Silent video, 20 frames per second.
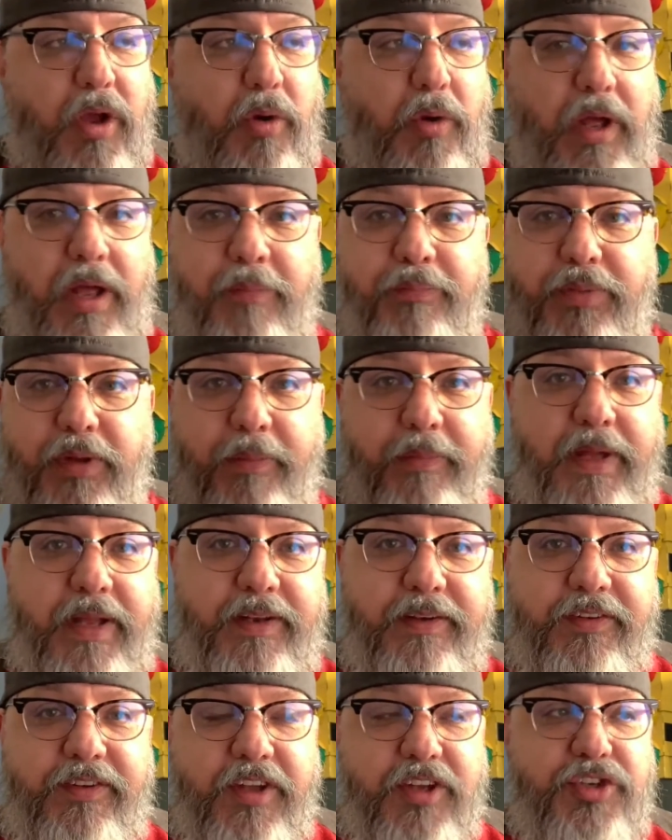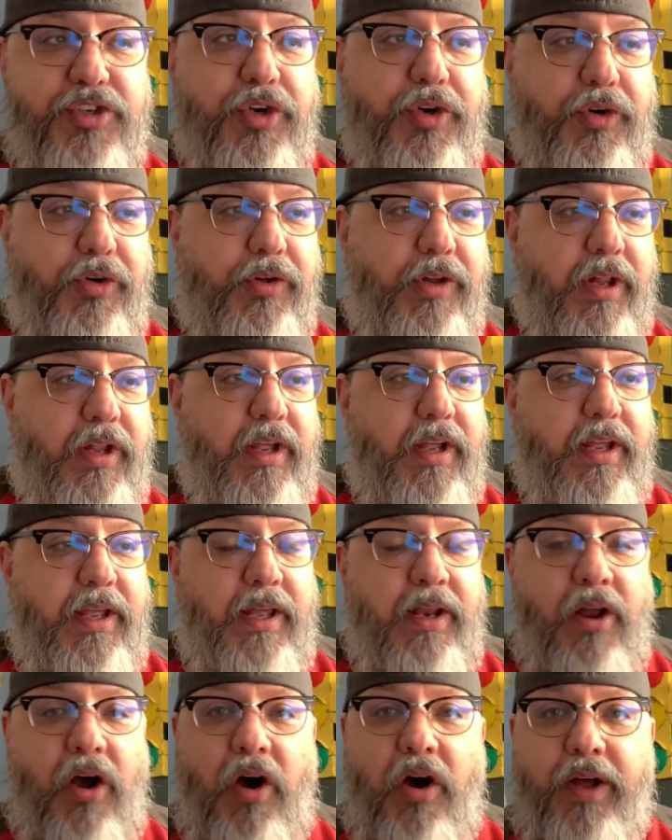implement digital
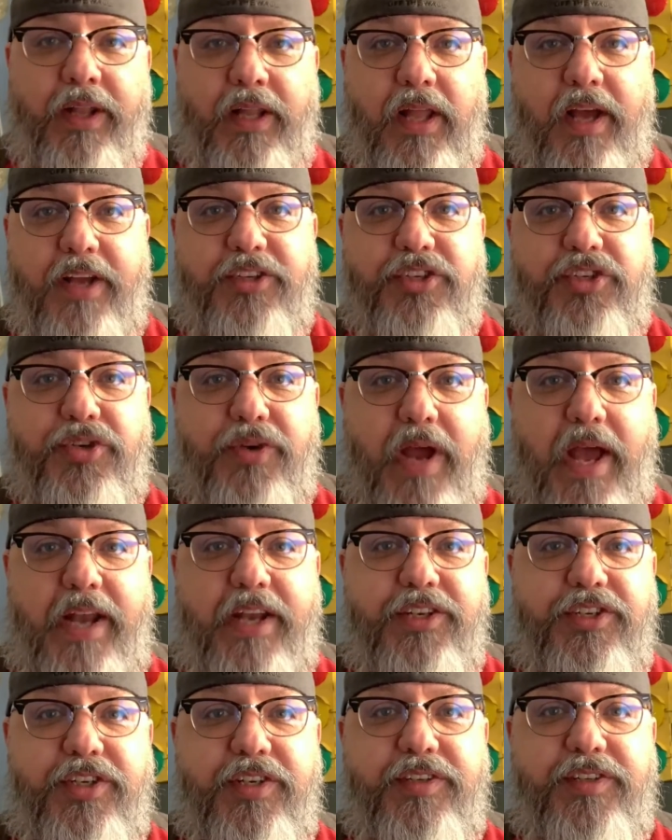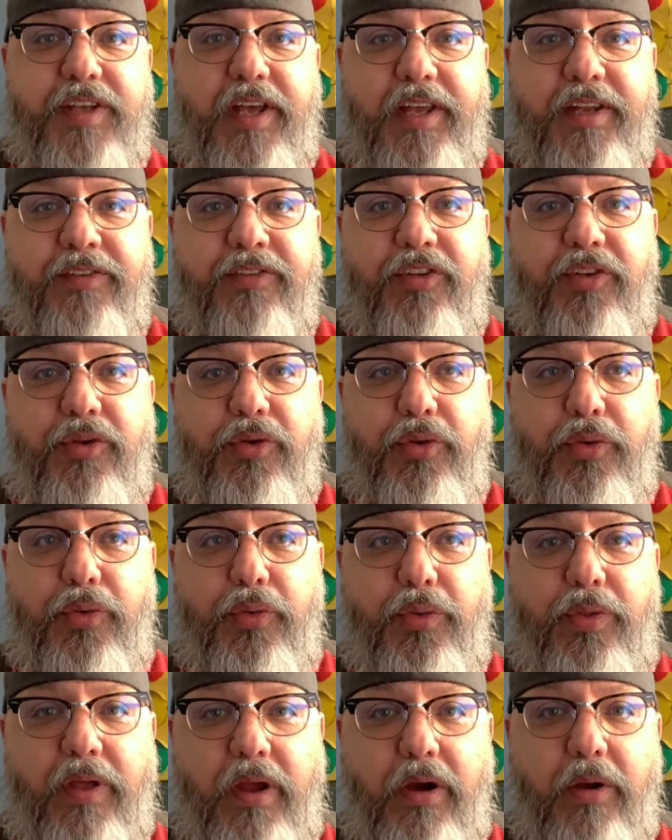and online strategies
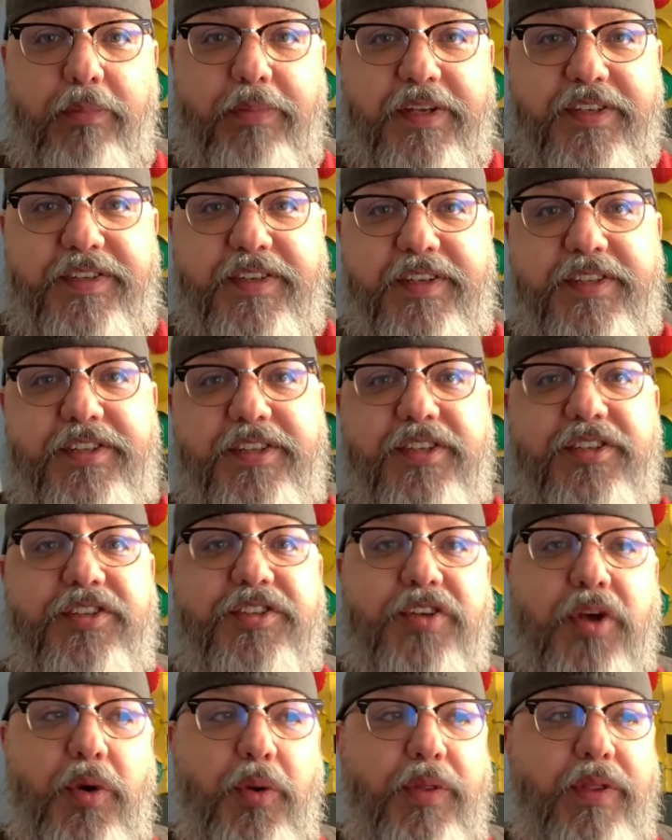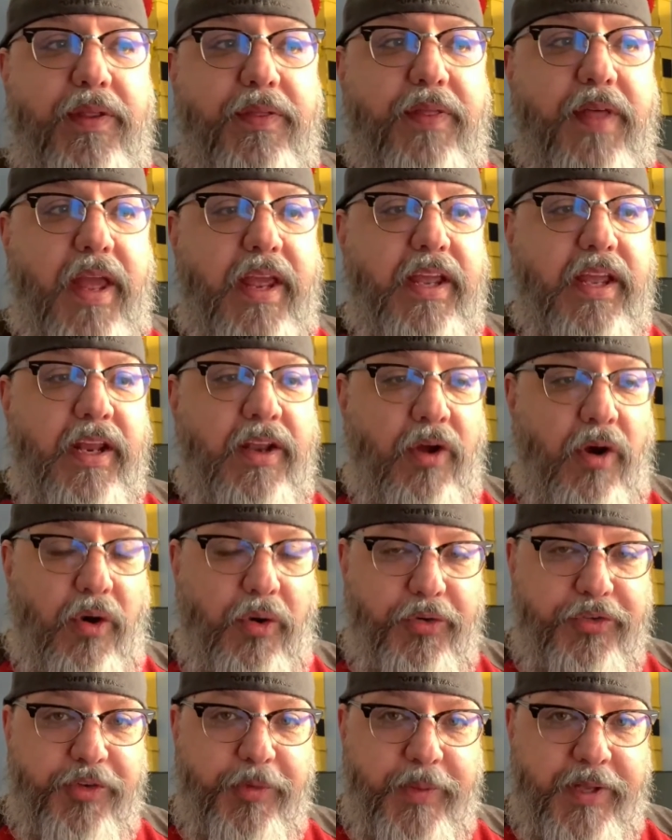into their businesses so that they can
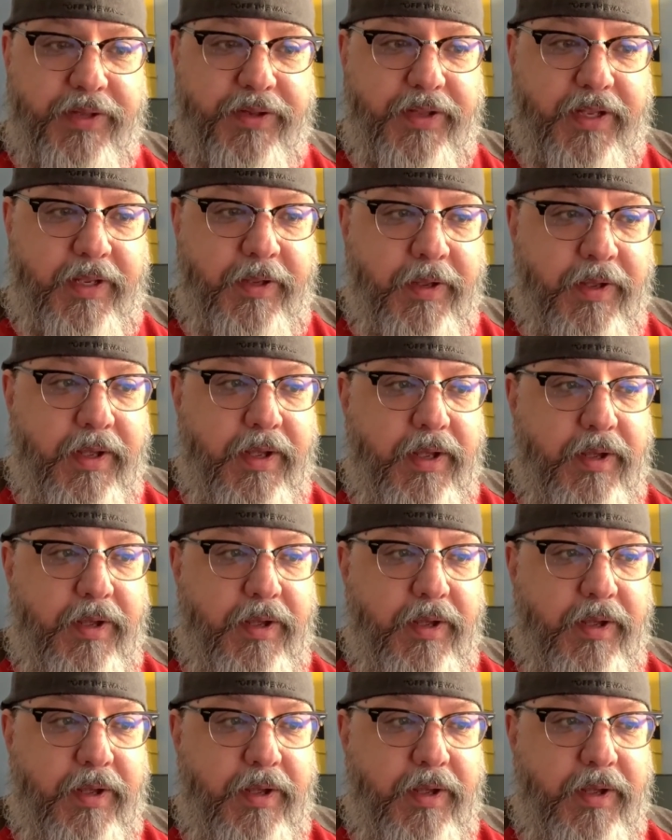ultimately